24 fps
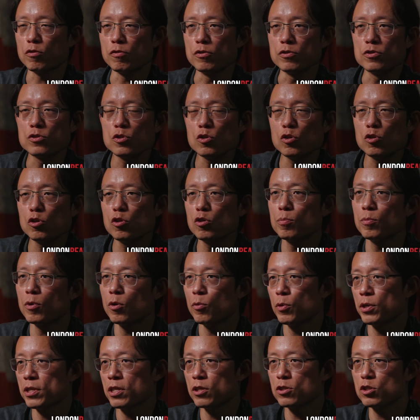over Zoom or
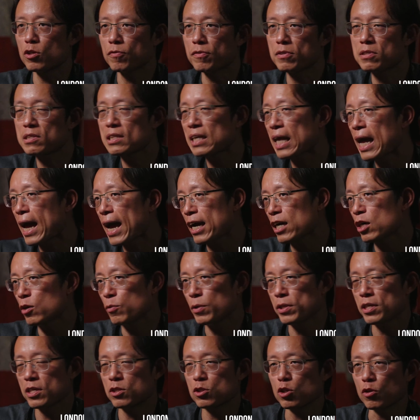whether it's over Slack or
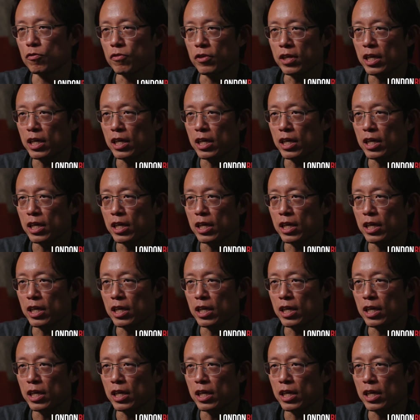whether it's over